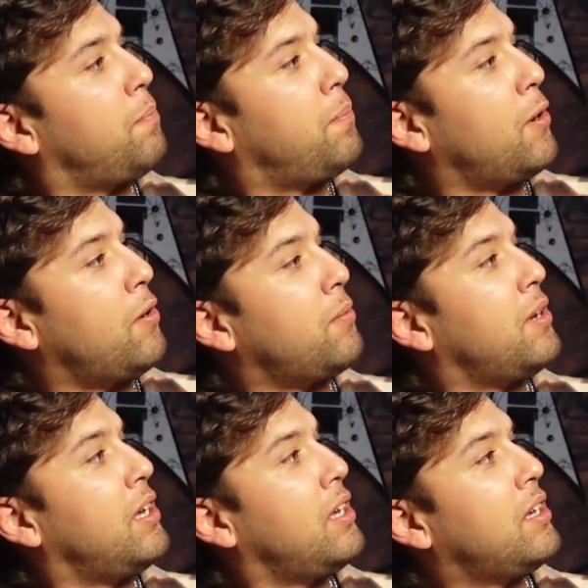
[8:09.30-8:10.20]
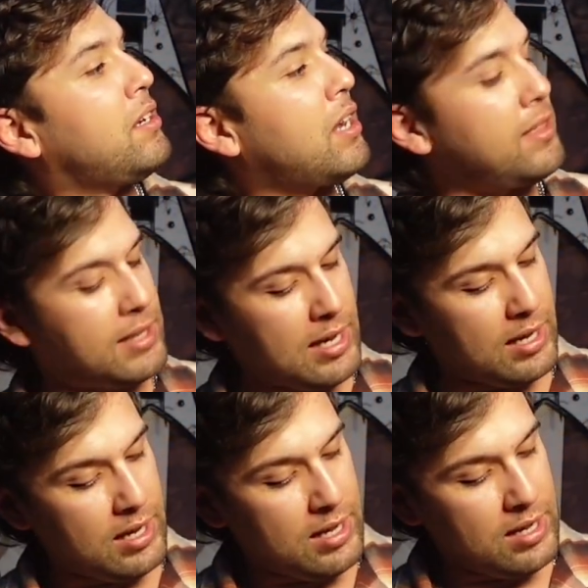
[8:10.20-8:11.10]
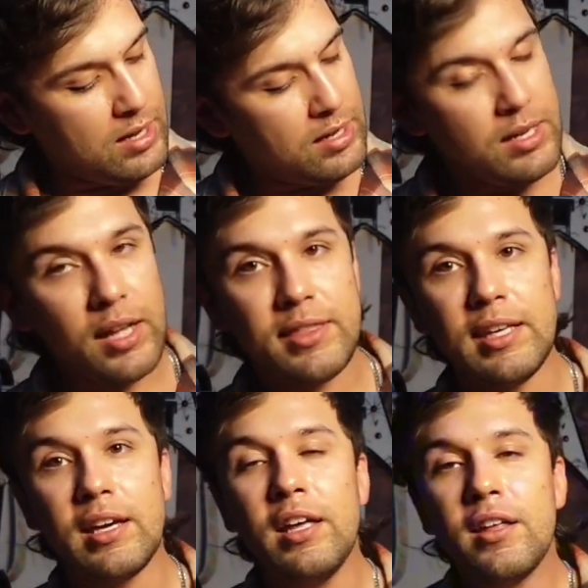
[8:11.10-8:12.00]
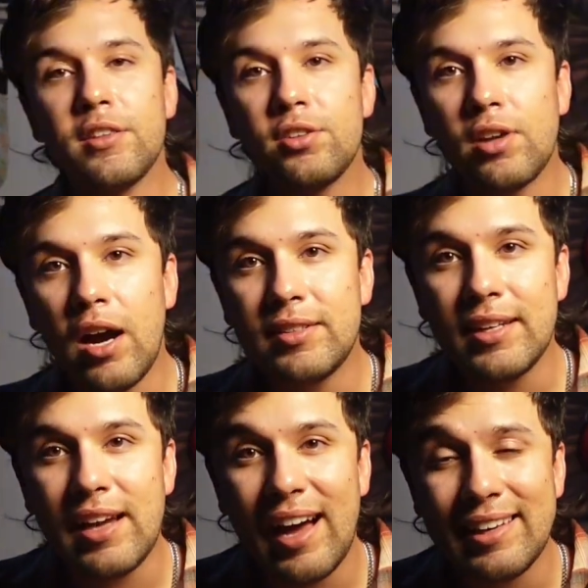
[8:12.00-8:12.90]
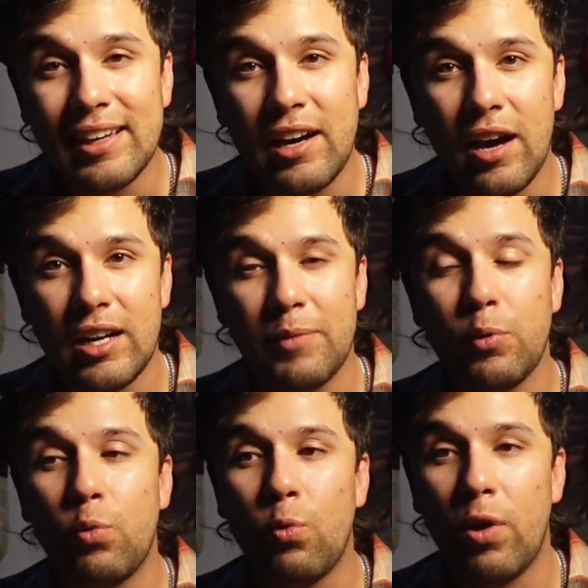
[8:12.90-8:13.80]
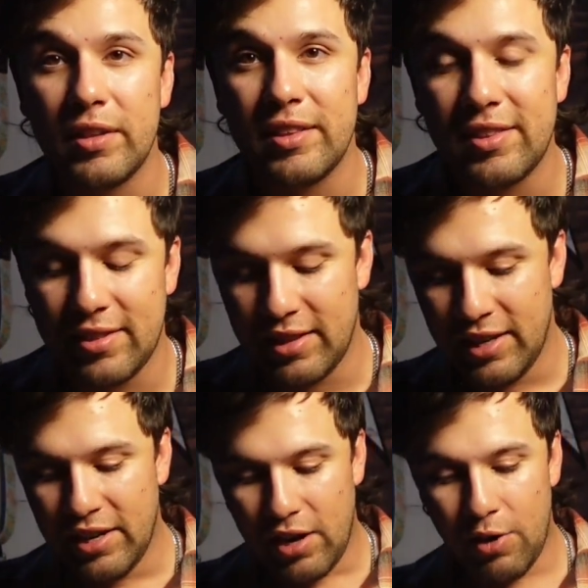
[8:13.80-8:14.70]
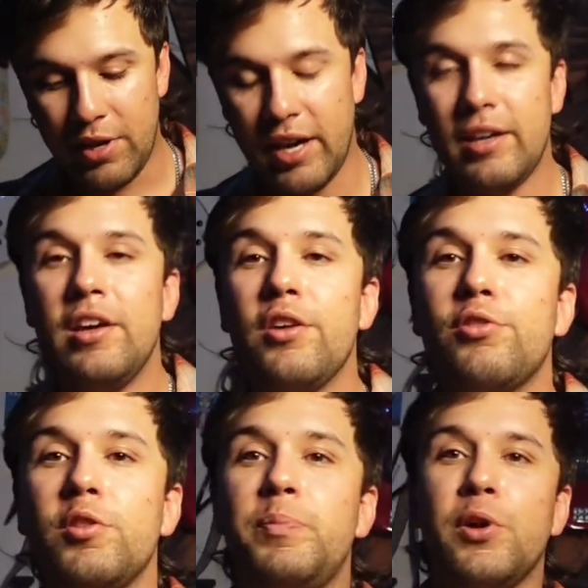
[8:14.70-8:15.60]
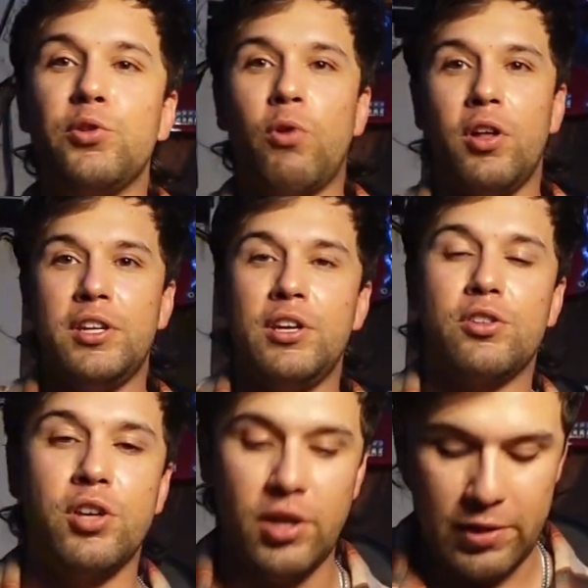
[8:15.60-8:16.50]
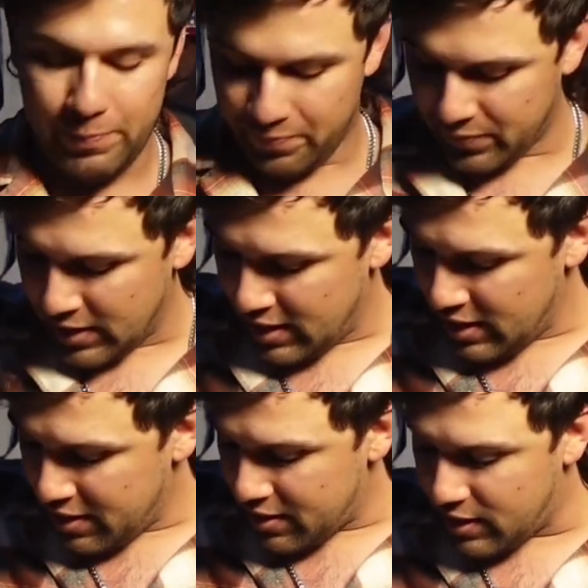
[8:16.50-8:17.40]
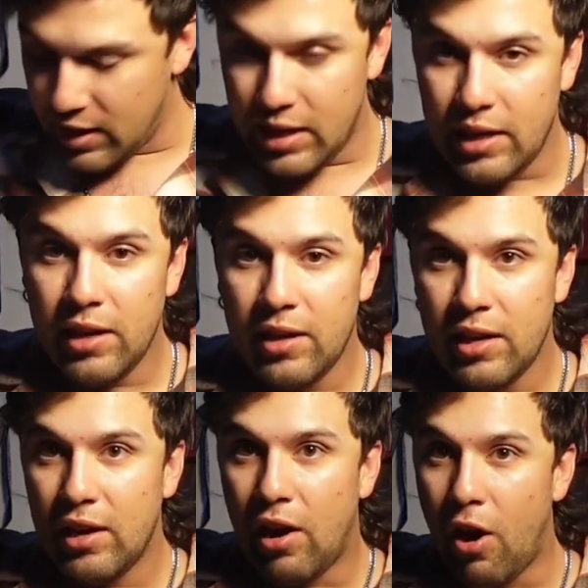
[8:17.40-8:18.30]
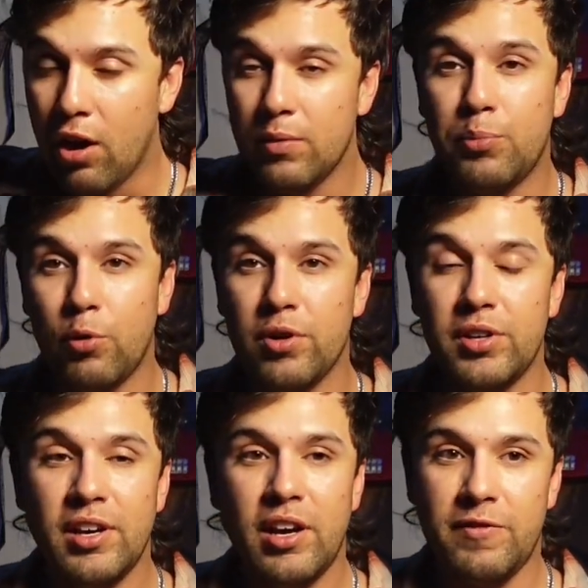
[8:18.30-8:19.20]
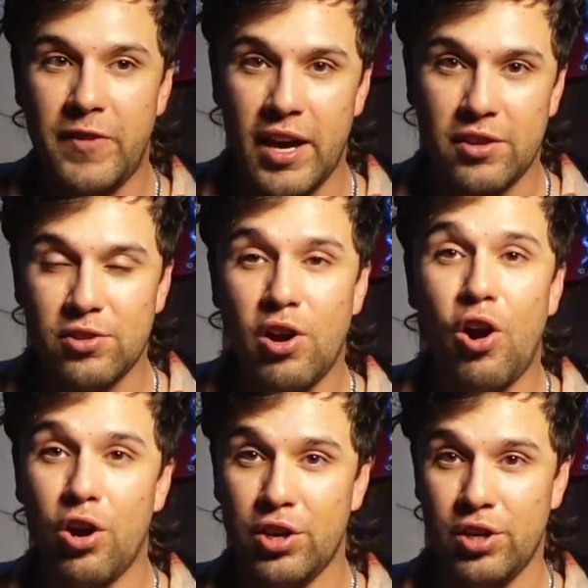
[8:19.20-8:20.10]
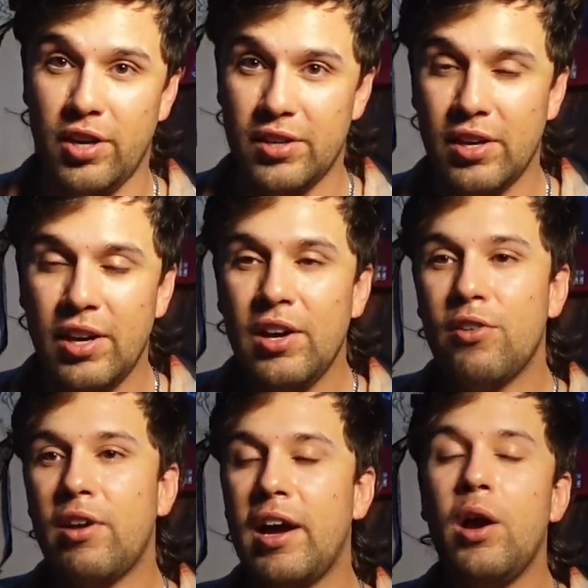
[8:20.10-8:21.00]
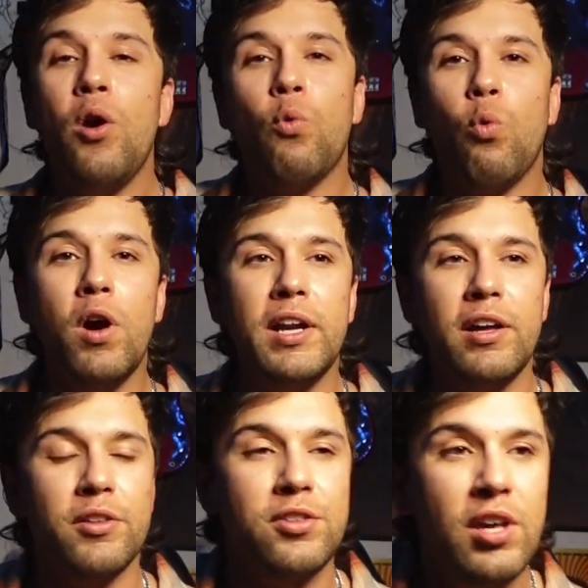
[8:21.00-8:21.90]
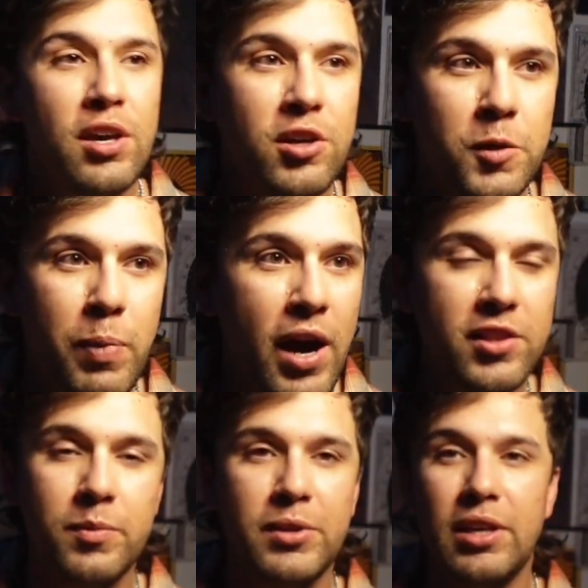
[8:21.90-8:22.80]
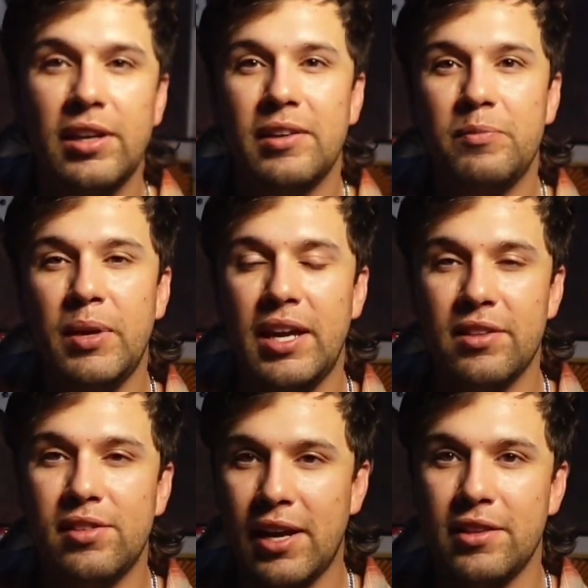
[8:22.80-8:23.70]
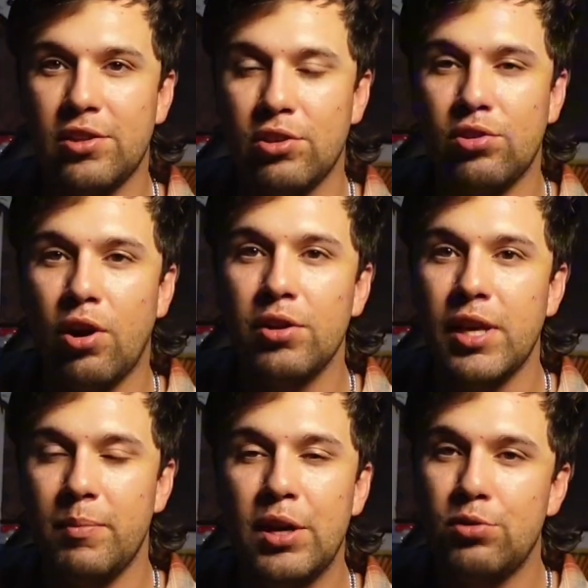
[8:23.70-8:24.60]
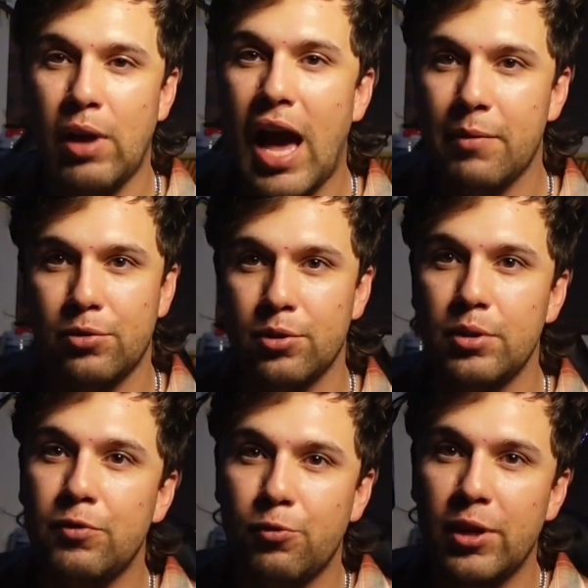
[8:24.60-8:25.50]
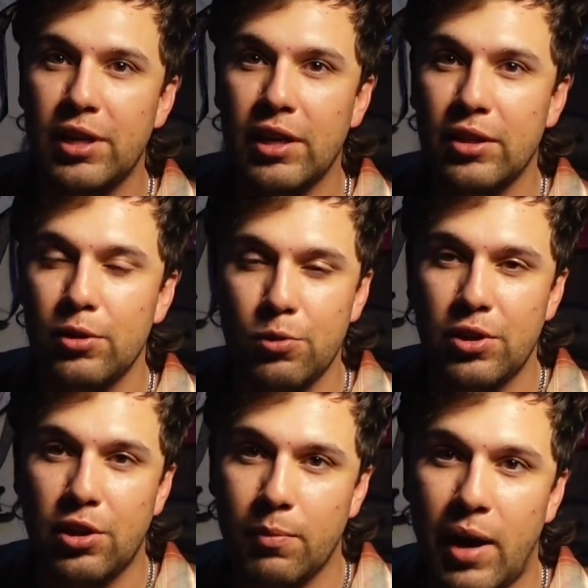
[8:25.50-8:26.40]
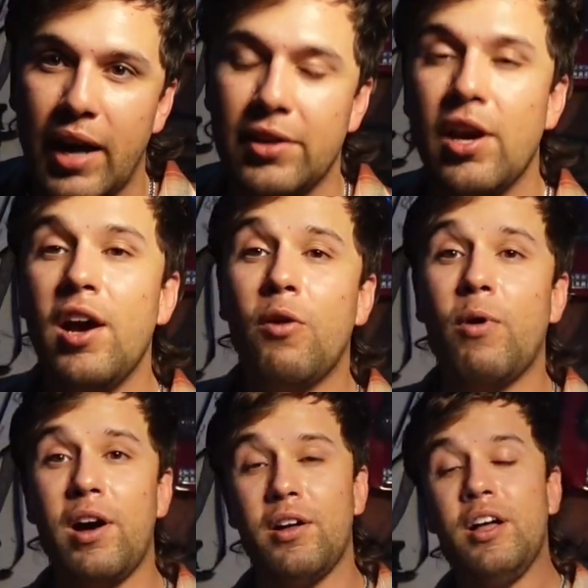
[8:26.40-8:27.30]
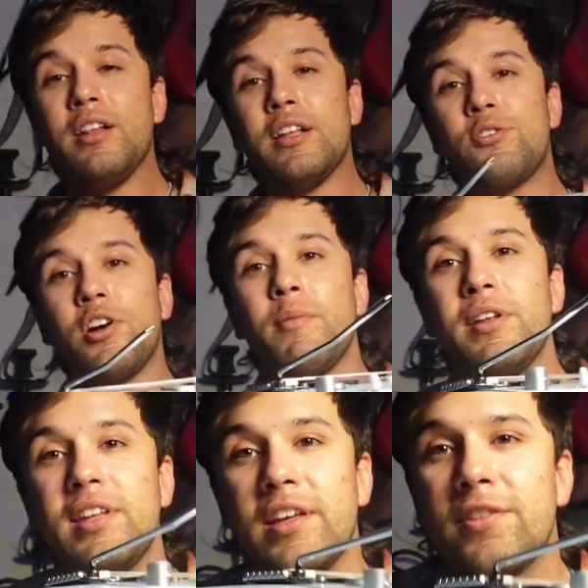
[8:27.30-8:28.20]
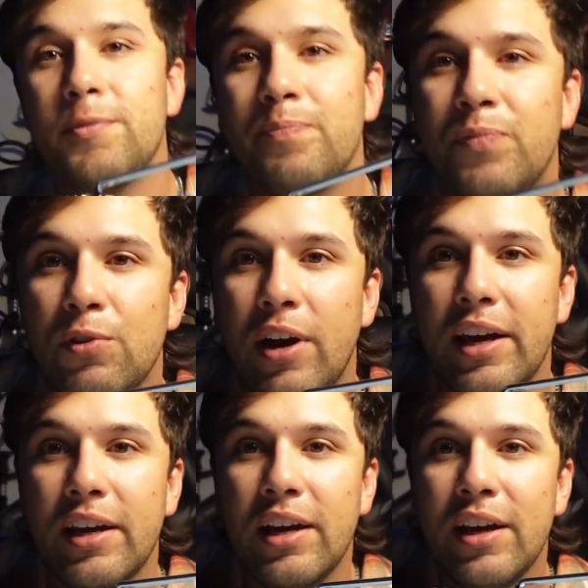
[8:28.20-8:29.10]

Boom. Nothing. The sock did not get cut up once. Okay, so the build quality is good. The onboard effects are good, right? What else could possibly be inside of this guitar that makes you absolutely freaking losing your mind? Well, let's talk about this, right?